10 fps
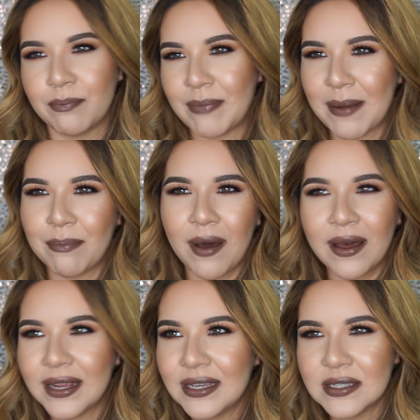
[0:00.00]
my
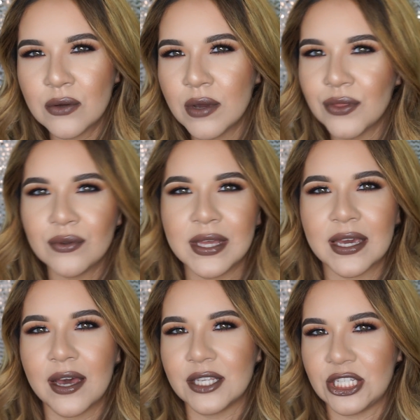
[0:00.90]
body is going through like
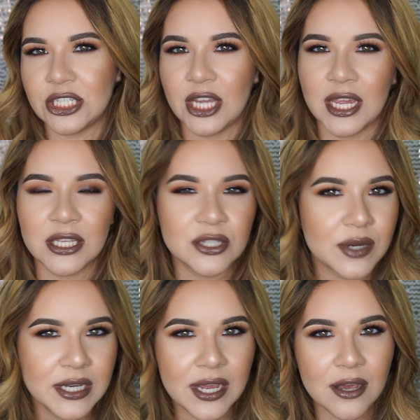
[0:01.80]
a change
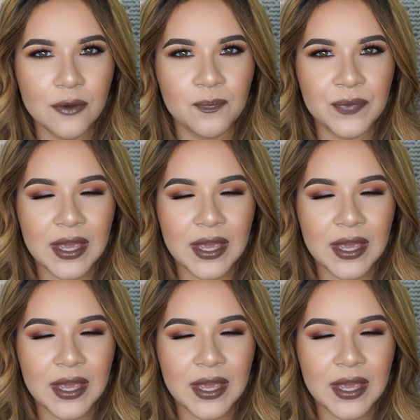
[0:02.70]
right now.